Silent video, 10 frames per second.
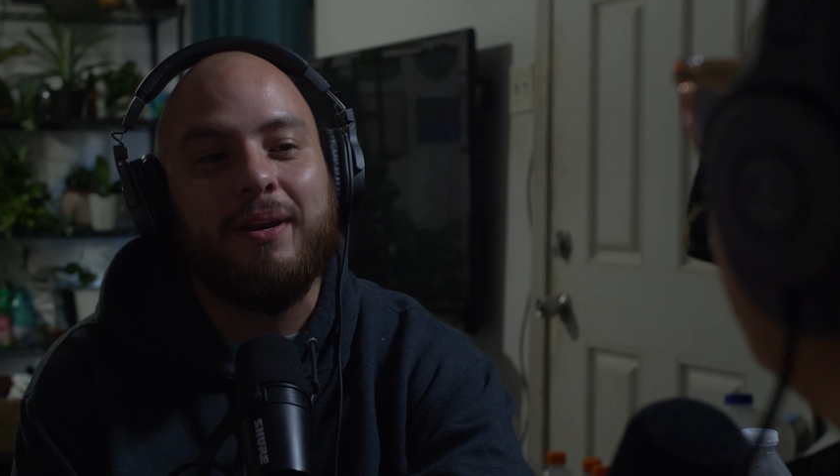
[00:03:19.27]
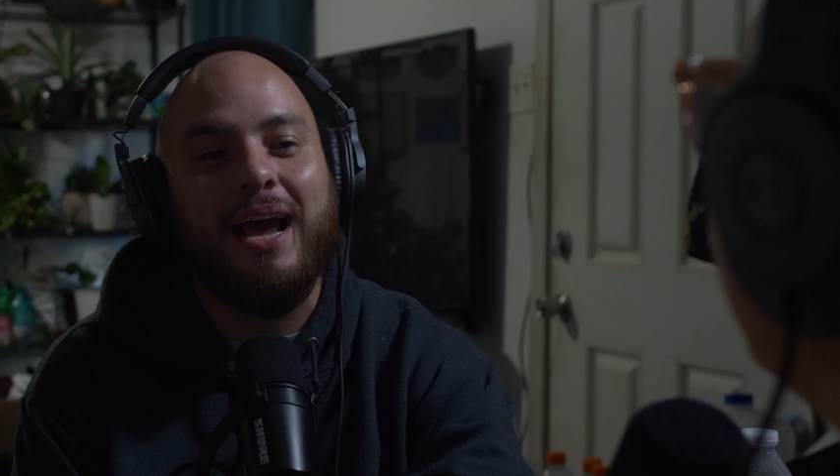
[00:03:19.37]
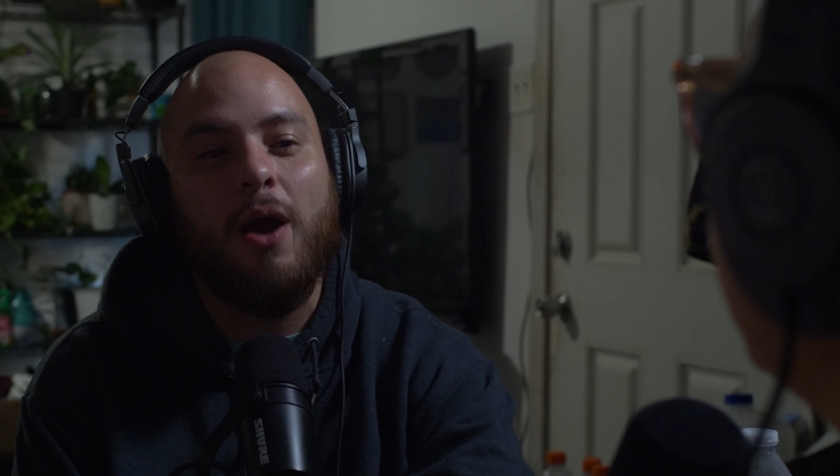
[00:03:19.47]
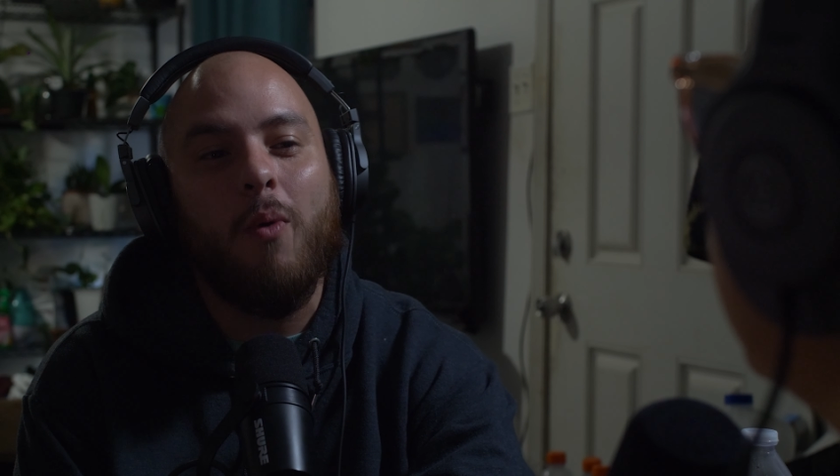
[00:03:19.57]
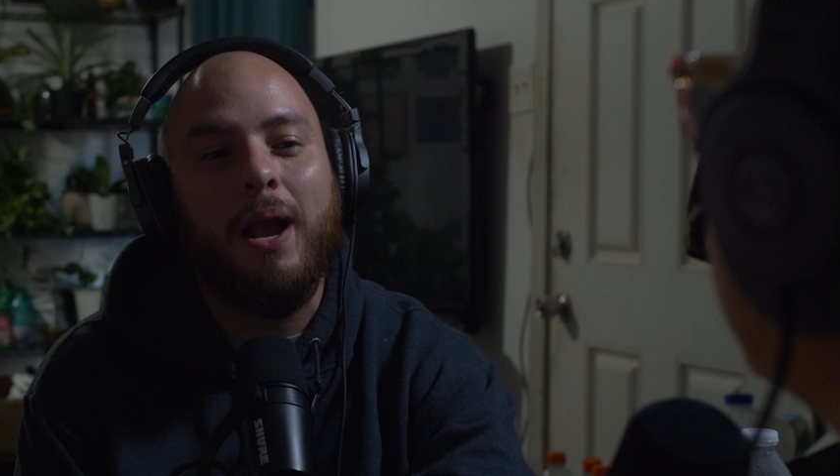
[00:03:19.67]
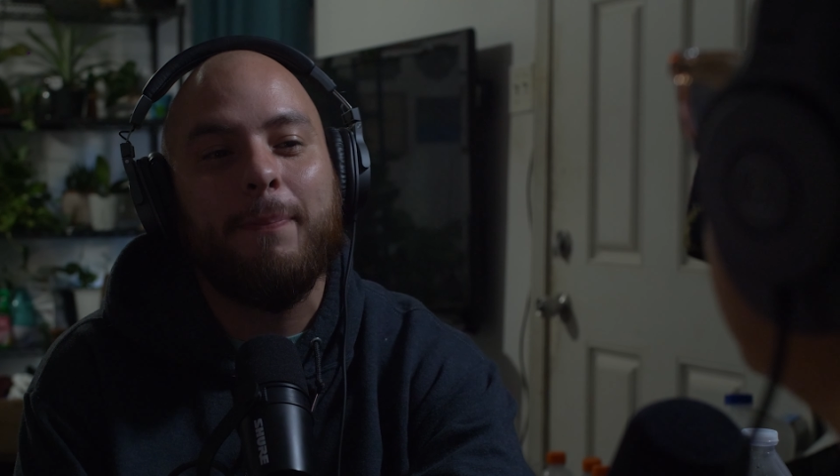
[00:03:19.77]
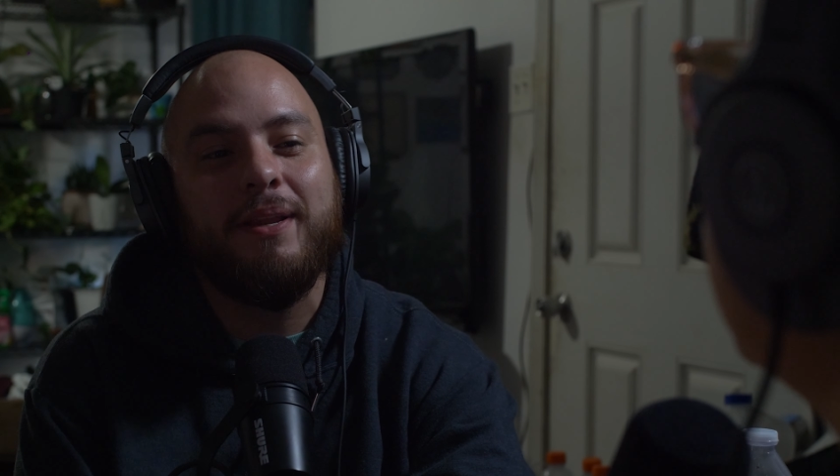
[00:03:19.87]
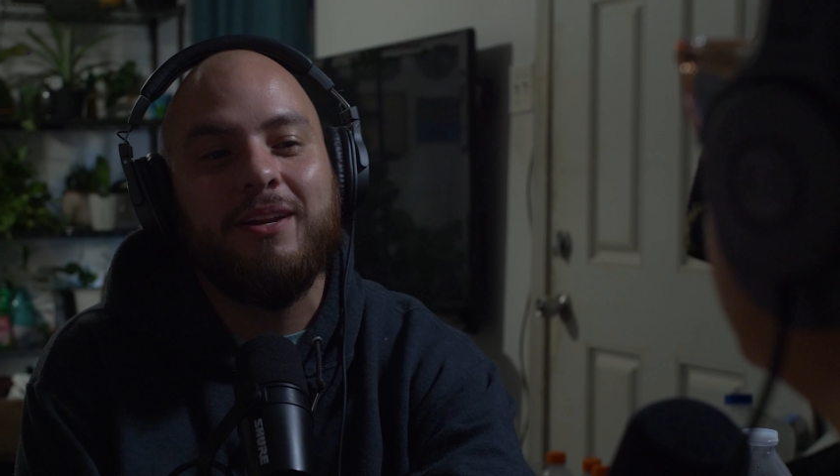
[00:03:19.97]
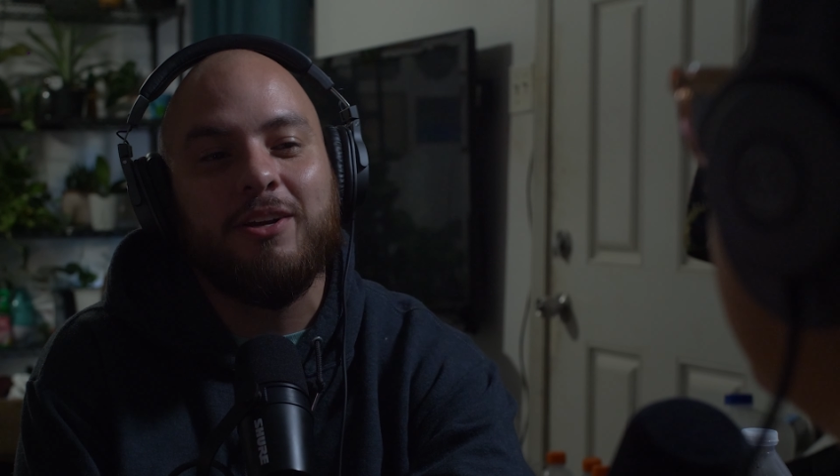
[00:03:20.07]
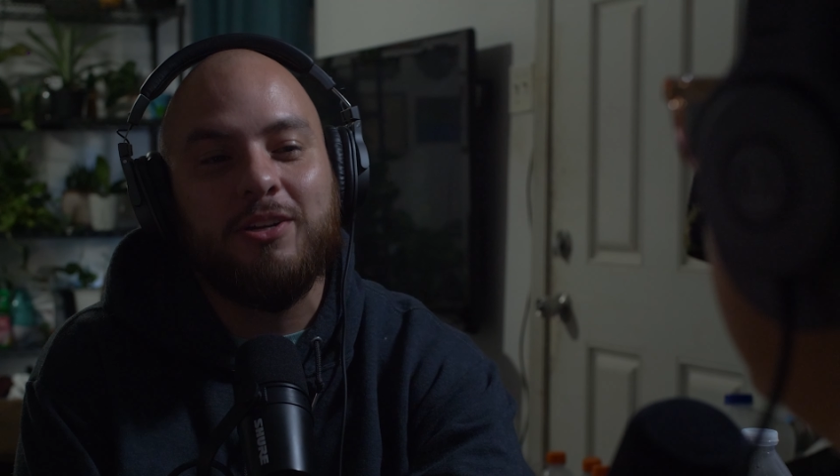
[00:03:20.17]
you're not
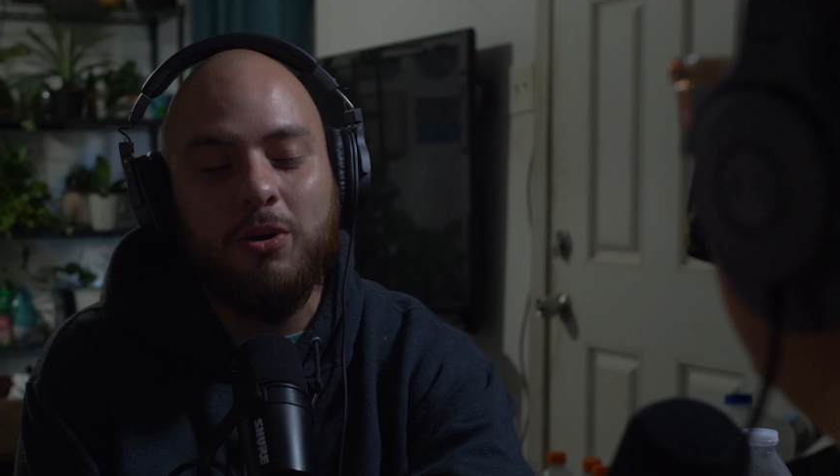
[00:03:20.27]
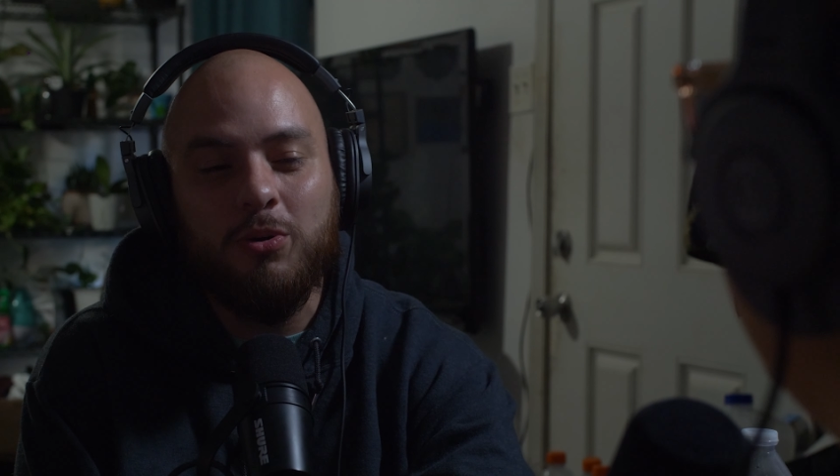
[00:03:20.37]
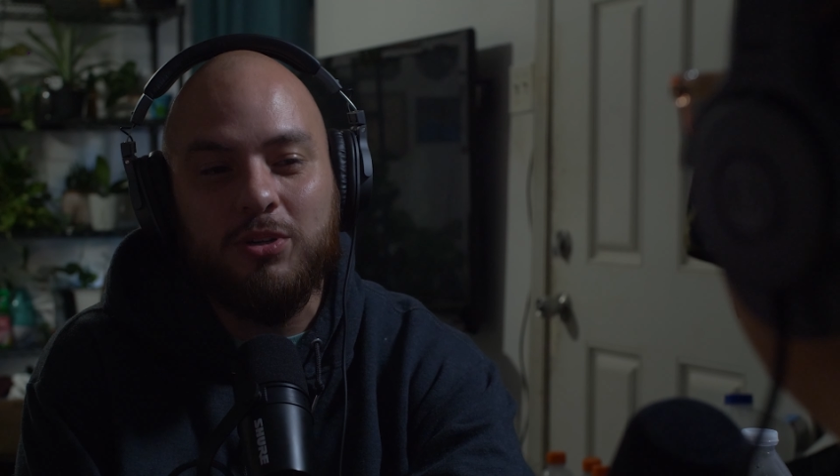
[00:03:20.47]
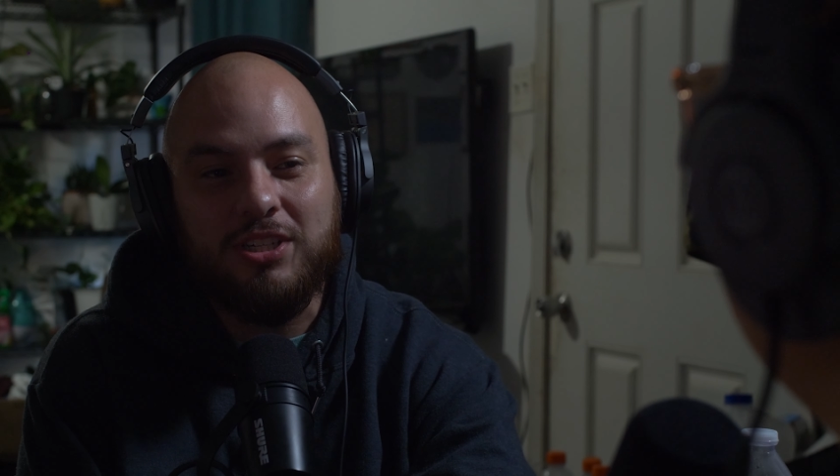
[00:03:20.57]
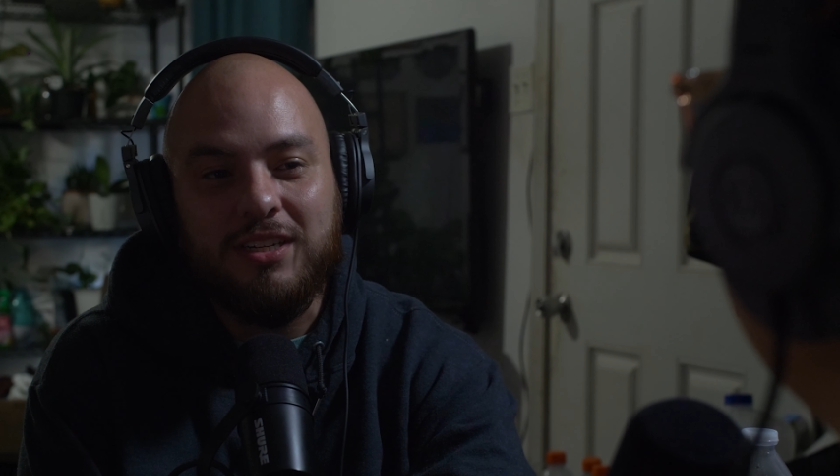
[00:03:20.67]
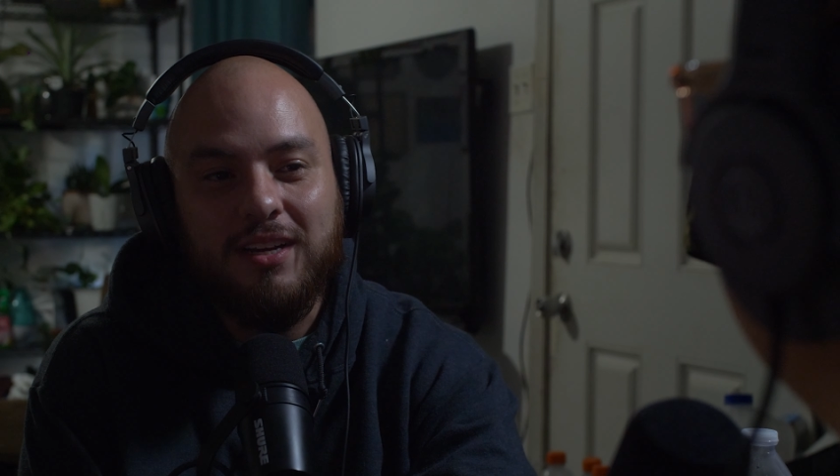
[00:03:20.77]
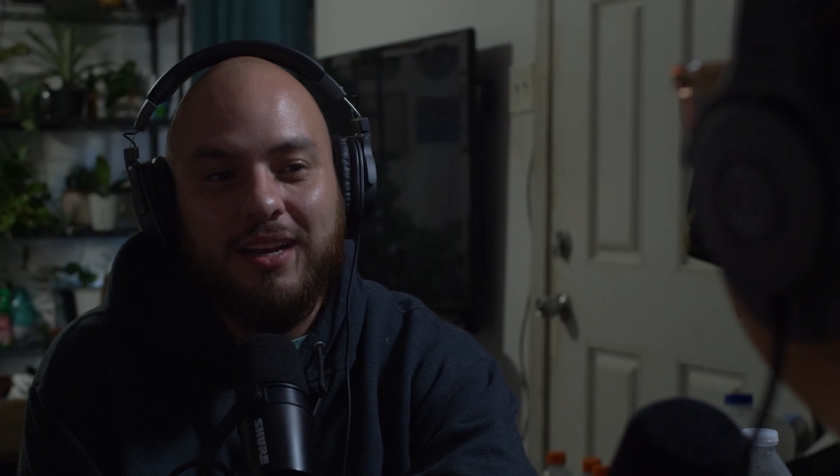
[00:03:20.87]
wiping your gooch. Yeah